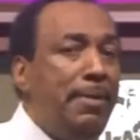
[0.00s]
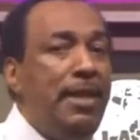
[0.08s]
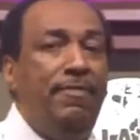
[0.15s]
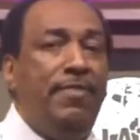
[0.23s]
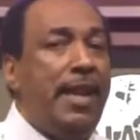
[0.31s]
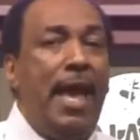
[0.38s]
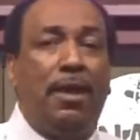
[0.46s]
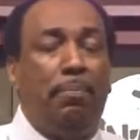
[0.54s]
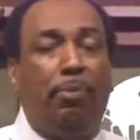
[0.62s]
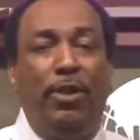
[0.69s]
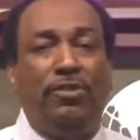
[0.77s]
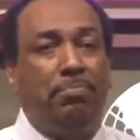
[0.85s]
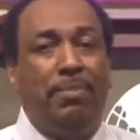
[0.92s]
I believe in, I can
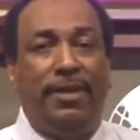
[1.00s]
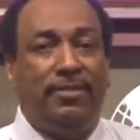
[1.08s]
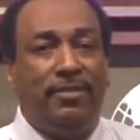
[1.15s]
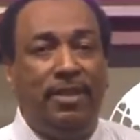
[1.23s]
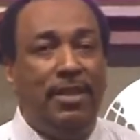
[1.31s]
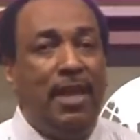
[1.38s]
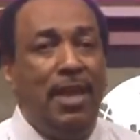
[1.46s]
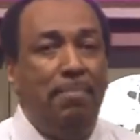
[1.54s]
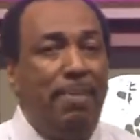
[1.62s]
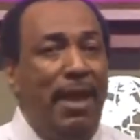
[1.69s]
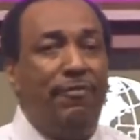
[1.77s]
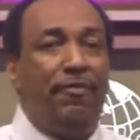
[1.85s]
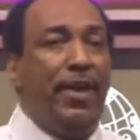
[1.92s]
preach messages
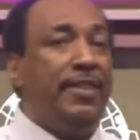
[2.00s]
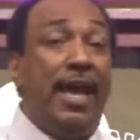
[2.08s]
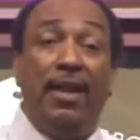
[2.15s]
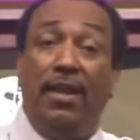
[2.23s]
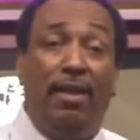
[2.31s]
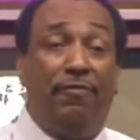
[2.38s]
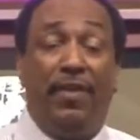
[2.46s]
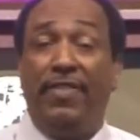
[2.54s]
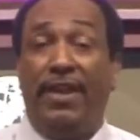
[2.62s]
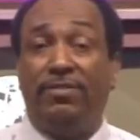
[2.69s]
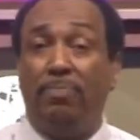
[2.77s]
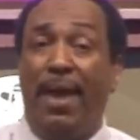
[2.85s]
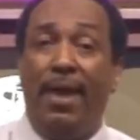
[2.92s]
by faith. I love faith.
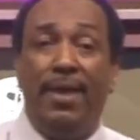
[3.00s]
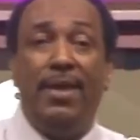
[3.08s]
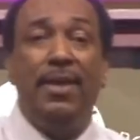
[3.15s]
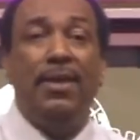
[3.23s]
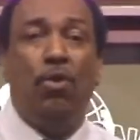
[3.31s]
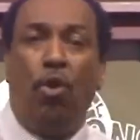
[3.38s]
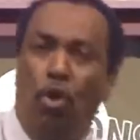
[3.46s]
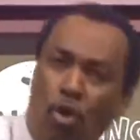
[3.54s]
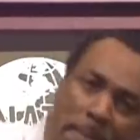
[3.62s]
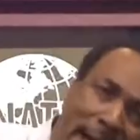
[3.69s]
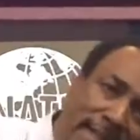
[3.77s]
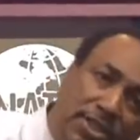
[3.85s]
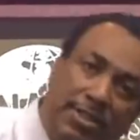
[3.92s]
That's my whole
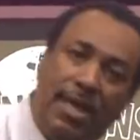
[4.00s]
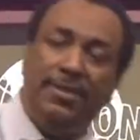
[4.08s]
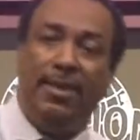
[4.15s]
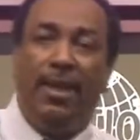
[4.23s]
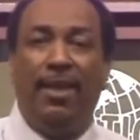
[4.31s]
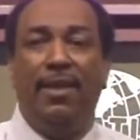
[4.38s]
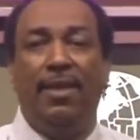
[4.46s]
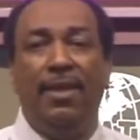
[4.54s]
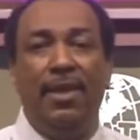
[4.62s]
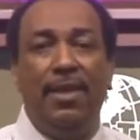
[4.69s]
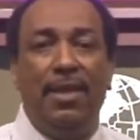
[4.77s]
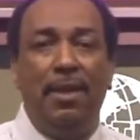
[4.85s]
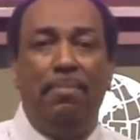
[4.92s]
by
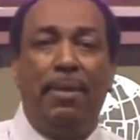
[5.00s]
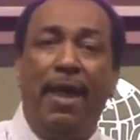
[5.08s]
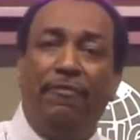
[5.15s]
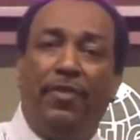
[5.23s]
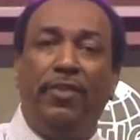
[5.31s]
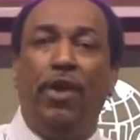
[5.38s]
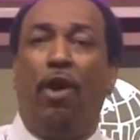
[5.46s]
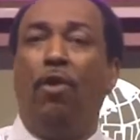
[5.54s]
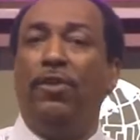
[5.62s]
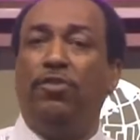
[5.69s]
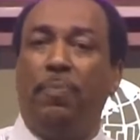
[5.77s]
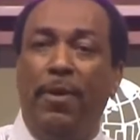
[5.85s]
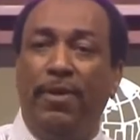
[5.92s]
But I feel the
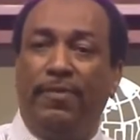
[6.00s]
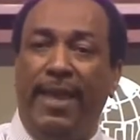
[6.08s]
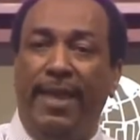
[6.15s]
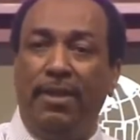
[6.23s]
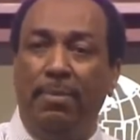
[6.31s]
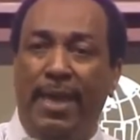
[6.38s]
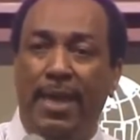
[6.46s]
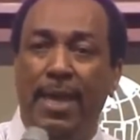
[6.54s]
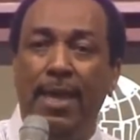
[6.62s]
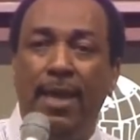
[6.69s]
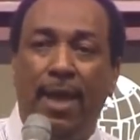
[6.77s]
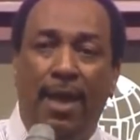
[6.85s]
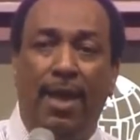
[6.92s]
Holy Spirit saying to me,
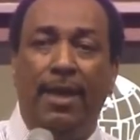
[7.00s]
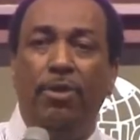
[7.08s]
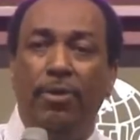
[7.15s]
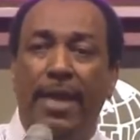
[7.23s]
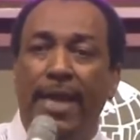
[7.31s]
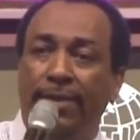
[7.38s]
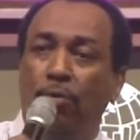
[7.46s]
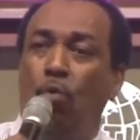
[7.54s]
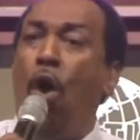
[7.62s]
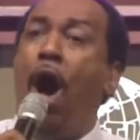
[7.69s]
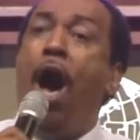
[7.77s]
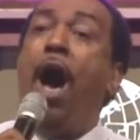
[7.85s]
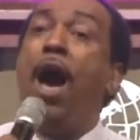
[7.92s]
Hallelujah.
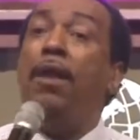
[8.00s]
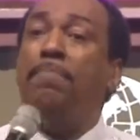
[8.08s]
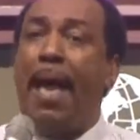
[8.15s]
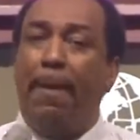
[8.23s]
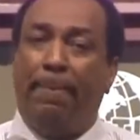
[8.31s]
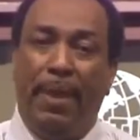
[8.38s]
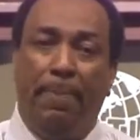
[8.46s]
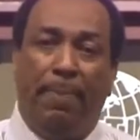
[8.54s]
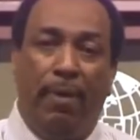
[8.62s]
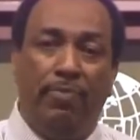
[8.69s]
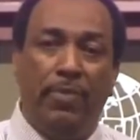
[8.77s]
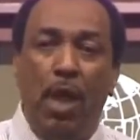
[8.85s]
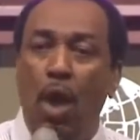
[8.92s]
Warn my
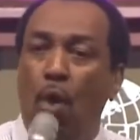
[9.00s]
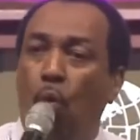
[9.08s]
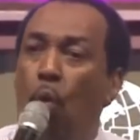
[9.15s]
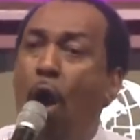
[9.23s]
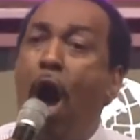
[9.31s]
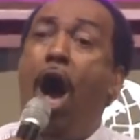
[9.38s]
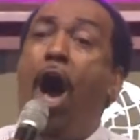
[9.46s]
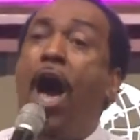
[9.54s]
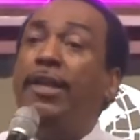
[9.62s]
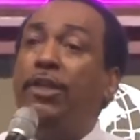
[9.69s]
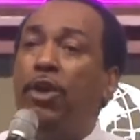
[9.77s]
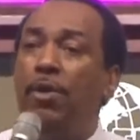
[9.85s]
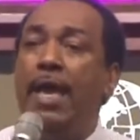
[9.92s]
people.
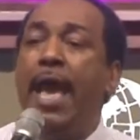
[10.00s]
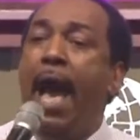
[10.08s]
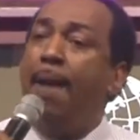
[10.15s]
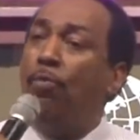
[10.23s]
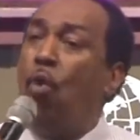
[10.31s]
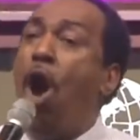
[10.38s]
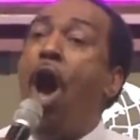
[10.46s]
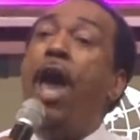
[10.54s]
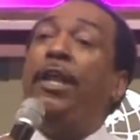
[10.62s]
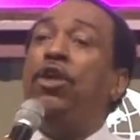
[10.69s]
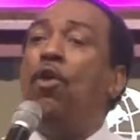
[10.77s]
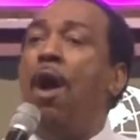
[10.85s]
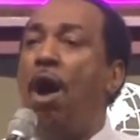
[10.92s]
Warn you. I'm
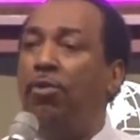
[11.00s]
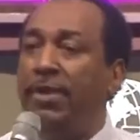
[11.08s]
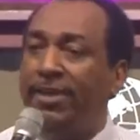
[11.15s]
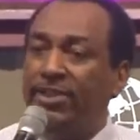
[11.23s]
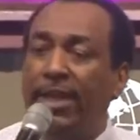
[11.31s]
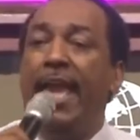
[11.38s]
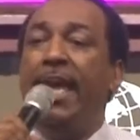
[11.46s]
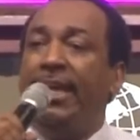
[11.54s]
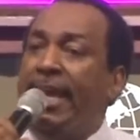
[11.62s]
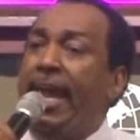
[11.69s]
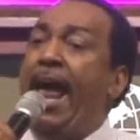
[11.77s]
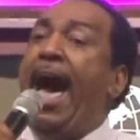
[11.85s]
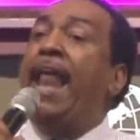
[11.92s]
warning you, all nation.
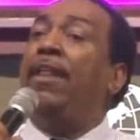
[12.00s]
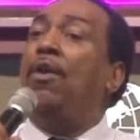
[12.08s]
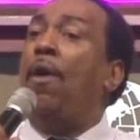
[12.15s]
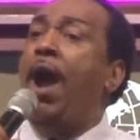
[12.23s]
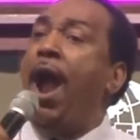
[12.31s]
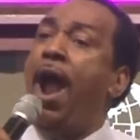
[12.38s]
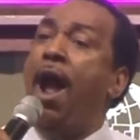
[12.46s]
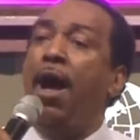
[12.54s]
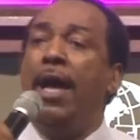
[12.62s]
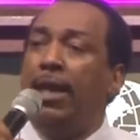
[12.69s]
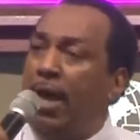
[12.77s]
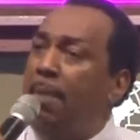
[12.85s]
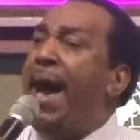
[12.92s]
Get out of the
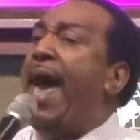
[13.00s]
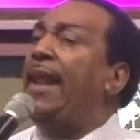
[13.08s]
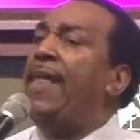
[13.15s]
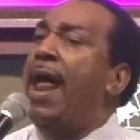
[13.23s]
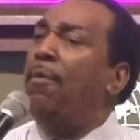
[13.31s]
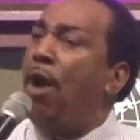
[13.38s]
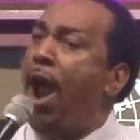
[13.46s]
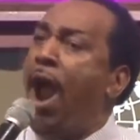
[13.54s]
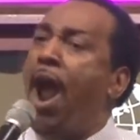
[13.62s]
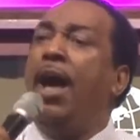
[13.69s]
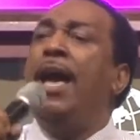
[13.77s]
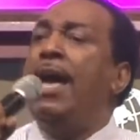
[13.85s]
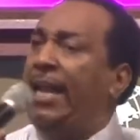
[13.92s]
world. Come out of that
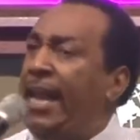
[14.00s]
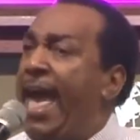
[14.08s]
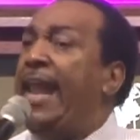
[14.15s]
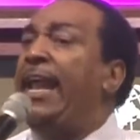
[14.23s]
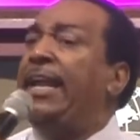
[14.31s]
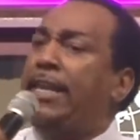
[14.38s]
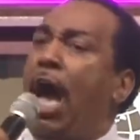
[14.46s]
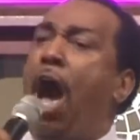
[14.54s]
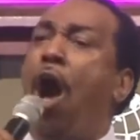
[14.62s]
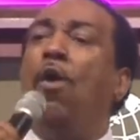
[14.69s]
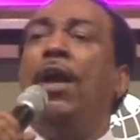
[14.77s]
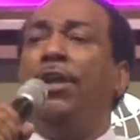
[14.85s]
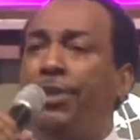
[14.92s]
world. Let it
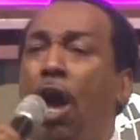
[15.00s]
go.